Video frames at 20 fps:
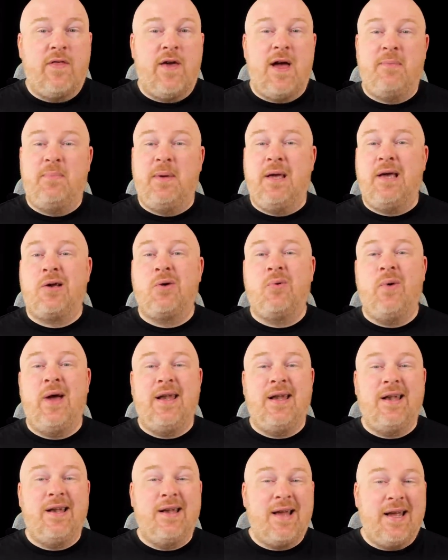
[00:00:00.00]
Whether that be
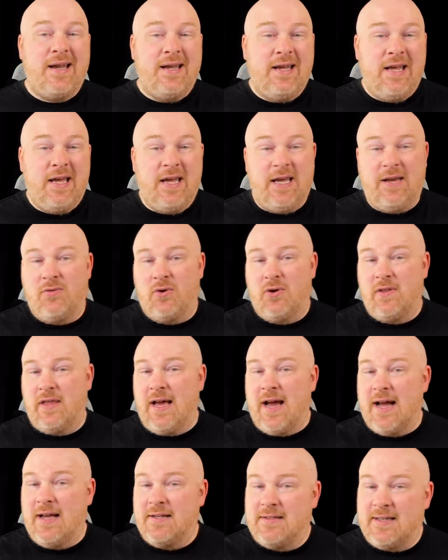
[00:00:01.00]
Egwene and Nynaeve or
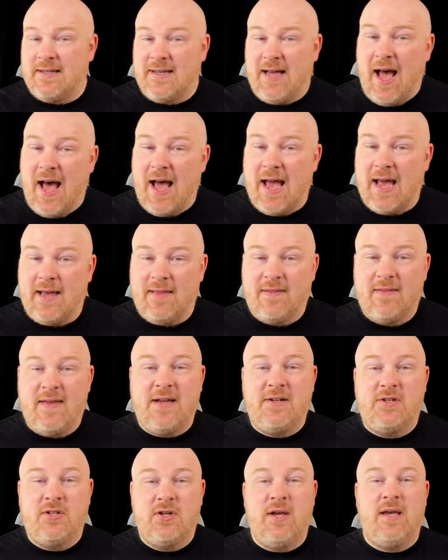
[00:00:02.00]
the Aes Sedai,
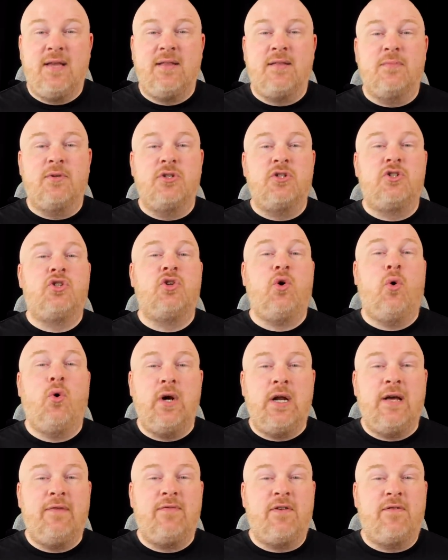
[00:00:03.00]
they take the
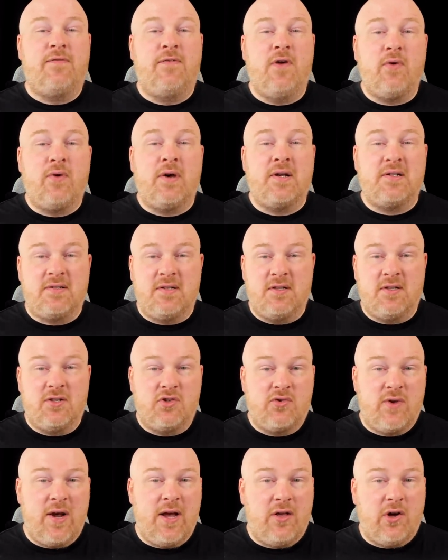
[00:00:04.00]
majority of the focus in
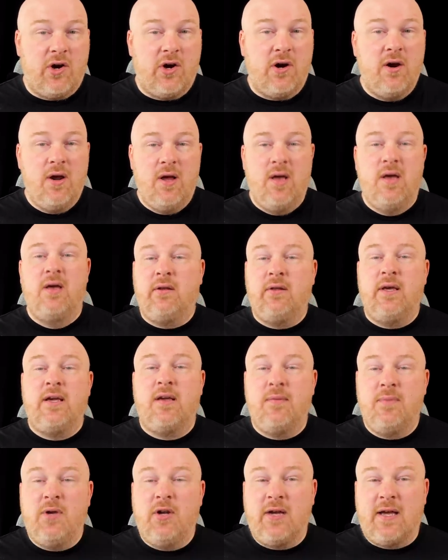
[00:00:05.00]
the trailer, clearly
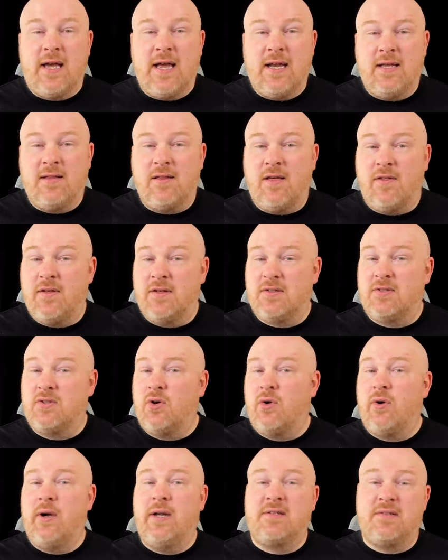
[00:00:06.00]
communicating that this
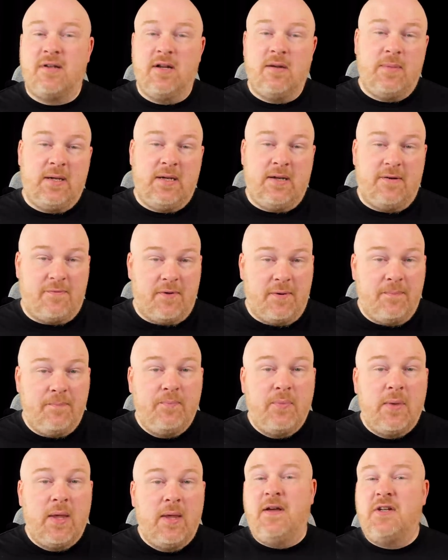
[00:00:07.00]
story is going to be different.
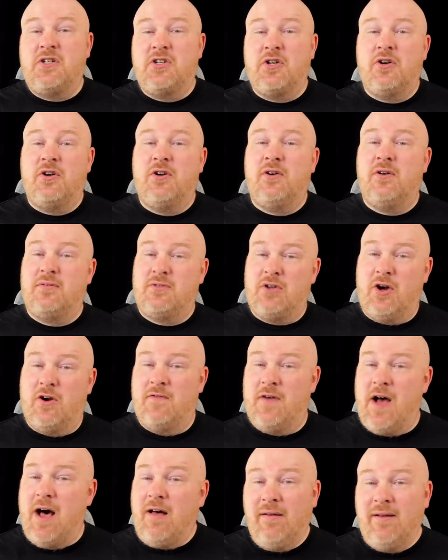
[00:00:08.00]
They feature
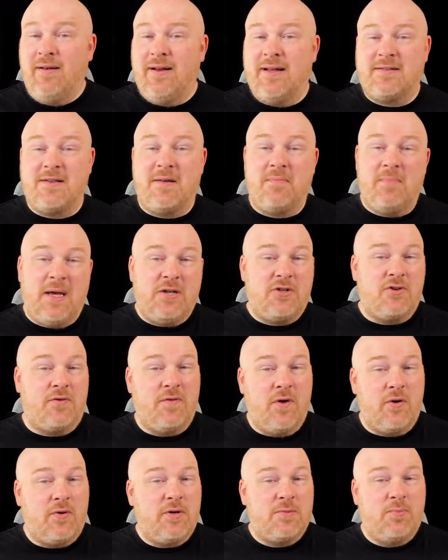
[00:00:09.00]
Tarvalin as a major
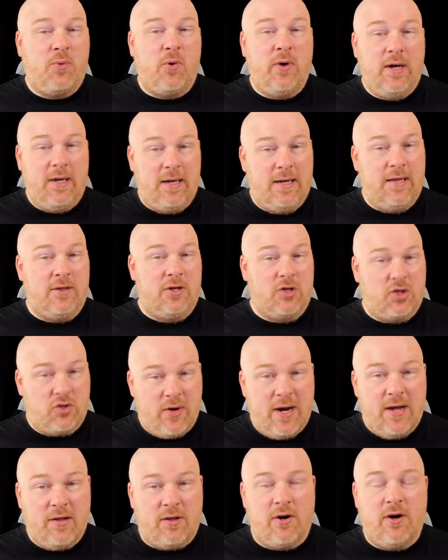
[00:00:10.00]
focus point in the
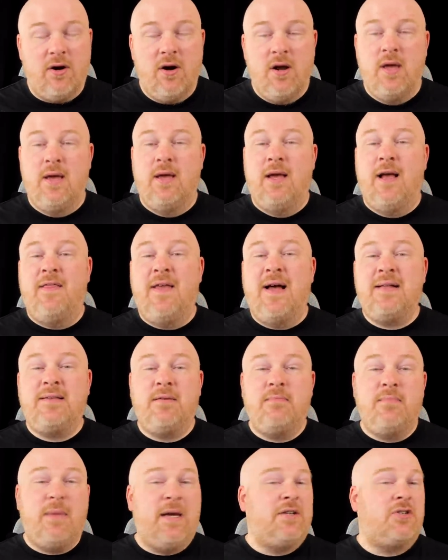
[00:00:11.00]
trailer, and
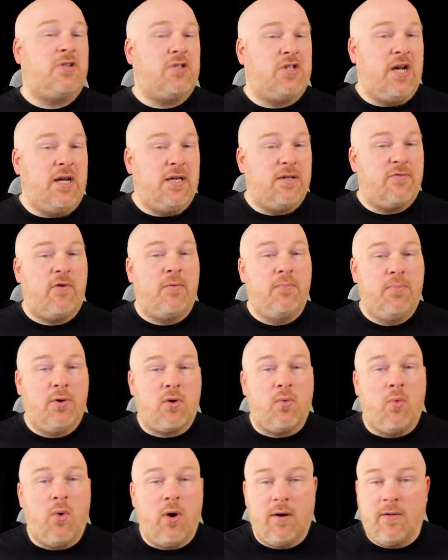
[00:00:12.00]
that's a major change from
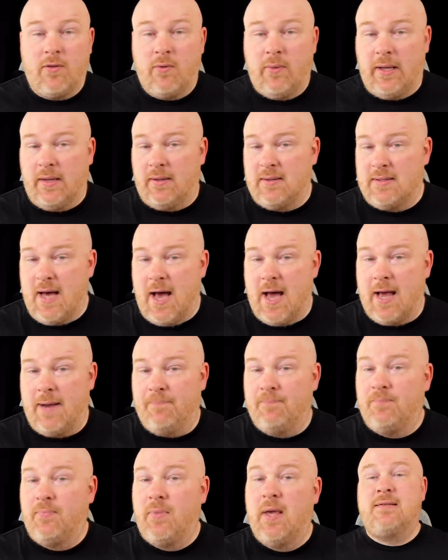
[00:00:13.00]
book one of The Wheel of
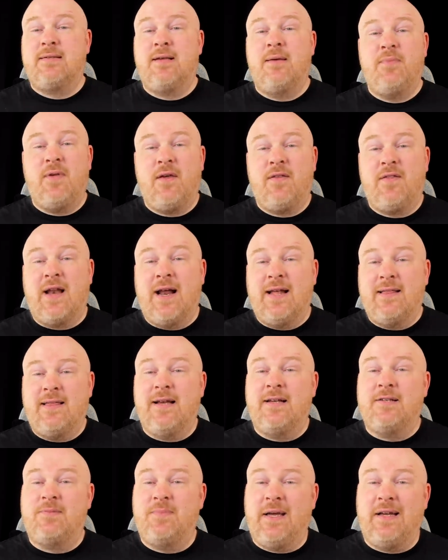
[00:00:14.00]
Time. And it's something that I
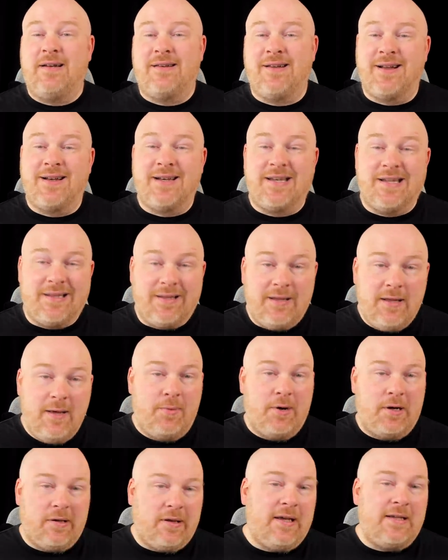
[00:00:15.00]
think is being done
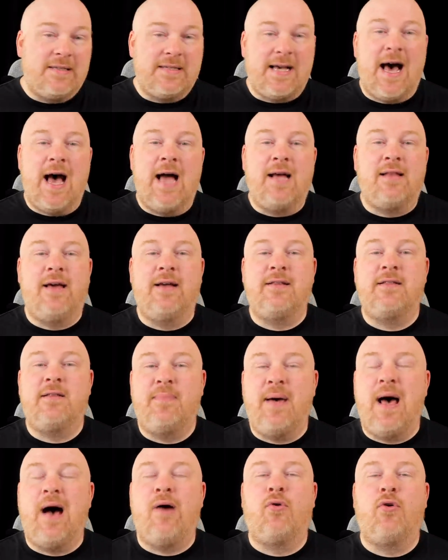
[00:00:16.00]
deliberately to highlight
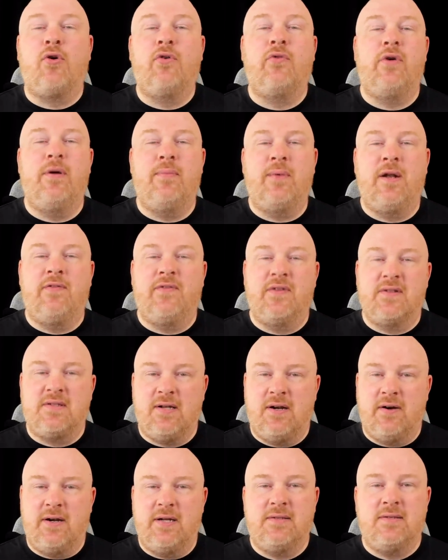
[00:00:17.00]
the power of women in the
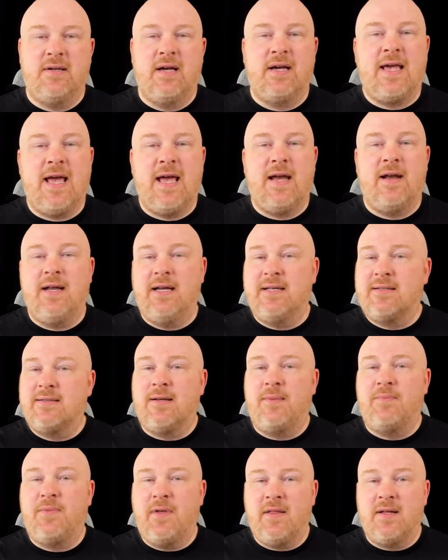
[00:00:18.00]
series. Again, it's
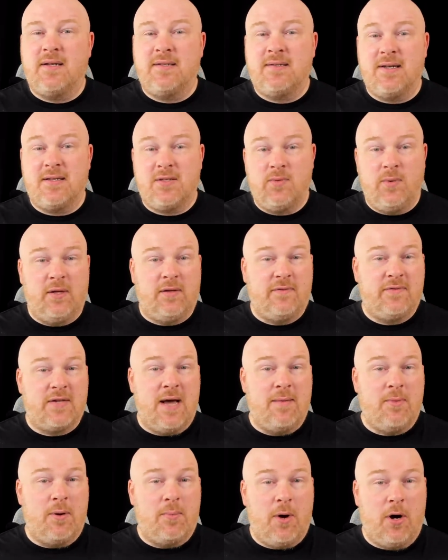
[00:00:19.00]
something that sets Wheel of
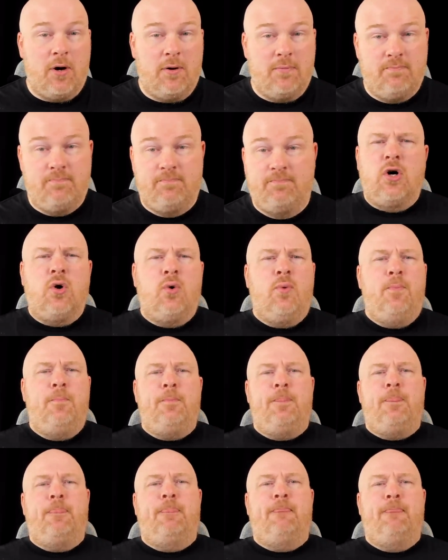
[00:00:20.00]
Time apart. So
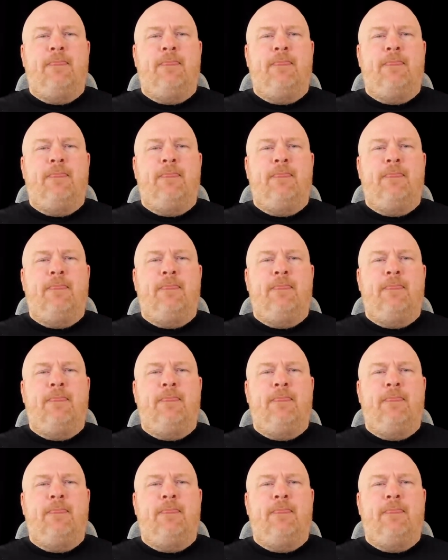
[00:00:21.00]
